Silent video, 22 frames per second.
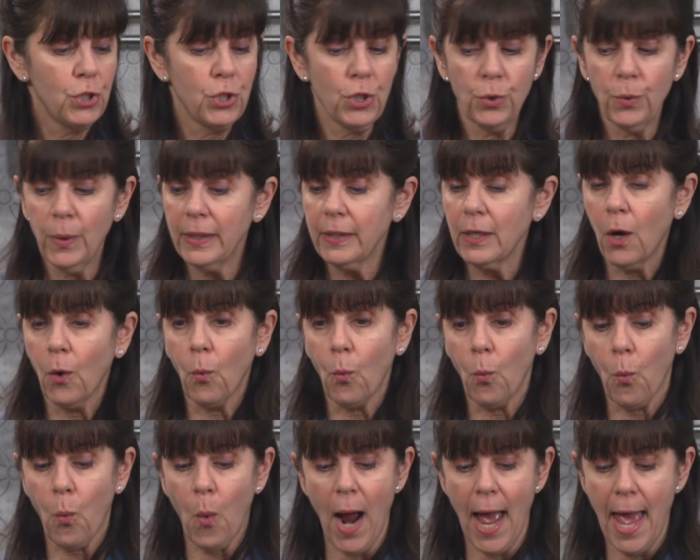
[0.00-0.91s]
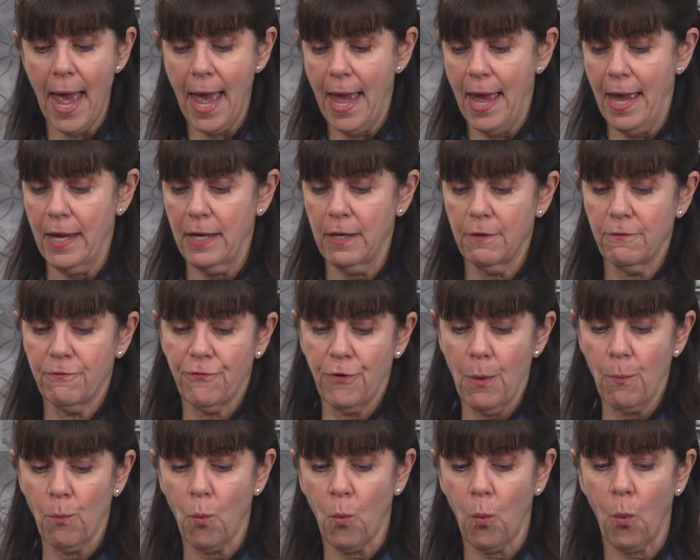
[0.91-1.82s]
do it away
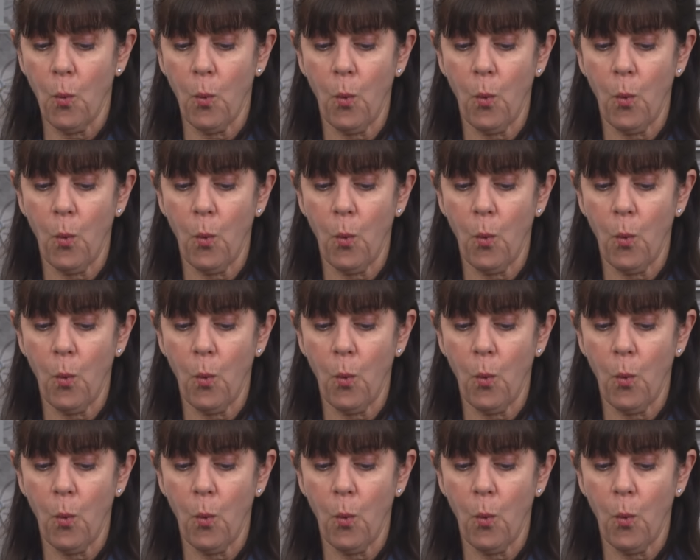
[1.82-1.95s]
from